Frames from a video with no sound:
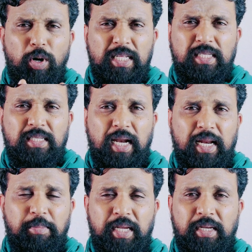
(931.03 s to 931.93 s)
what does a
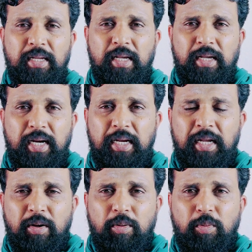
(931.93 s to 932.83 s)
Salai mean?
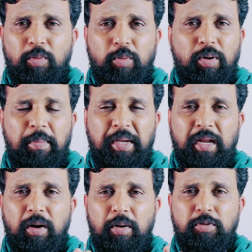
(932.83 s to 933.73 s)
Right? Oh, I
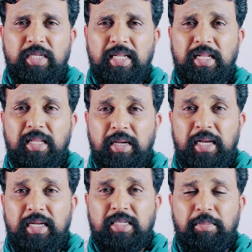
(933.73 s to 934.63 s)
mean, you said that the
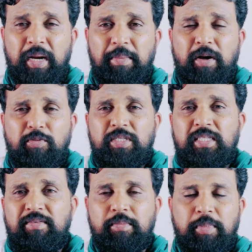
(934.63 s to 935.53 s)
killers are Brahmin. How is
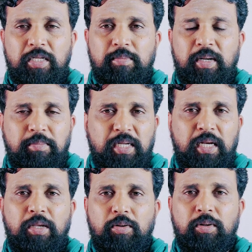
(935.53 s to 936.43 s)
this even possible? I'm
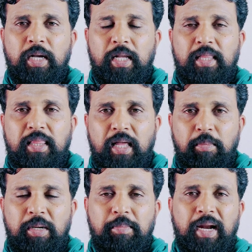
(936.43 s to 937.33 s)
telling you,
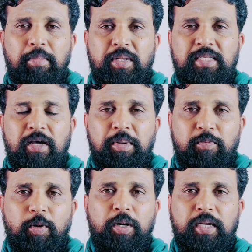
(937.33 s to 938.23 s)
Tamil Brahmins have
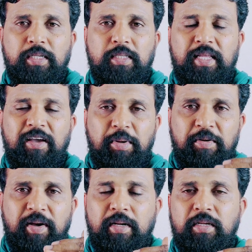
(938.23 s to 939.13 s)
been warriors. They have
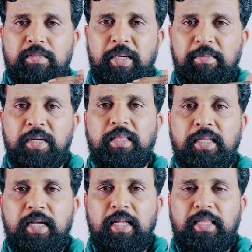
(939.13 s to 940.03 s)
been warriors by
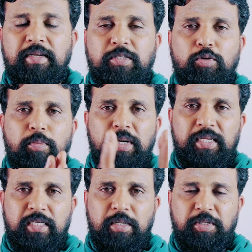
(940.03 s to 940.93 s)
birth. There's so
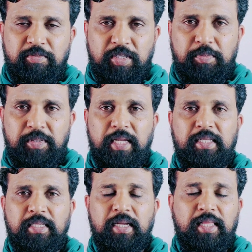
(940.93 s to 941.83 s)
many inscription which
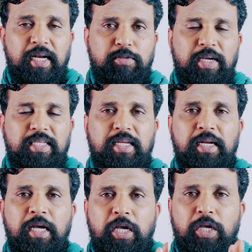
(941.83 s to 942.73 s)
says that, and that is why he
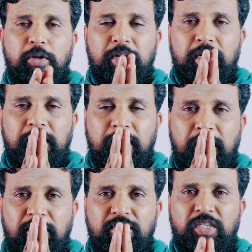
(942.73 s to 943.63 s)
said your
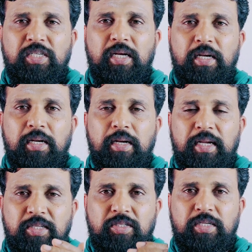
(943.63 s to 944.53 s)
conventional
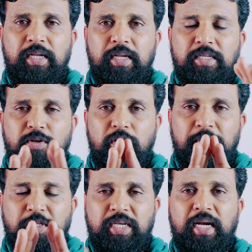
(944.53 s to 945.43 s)
history is
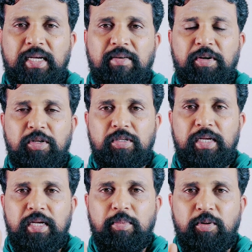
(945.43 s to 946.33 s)
going to be shattered when you
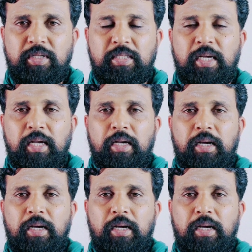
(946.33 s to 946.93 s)
read about this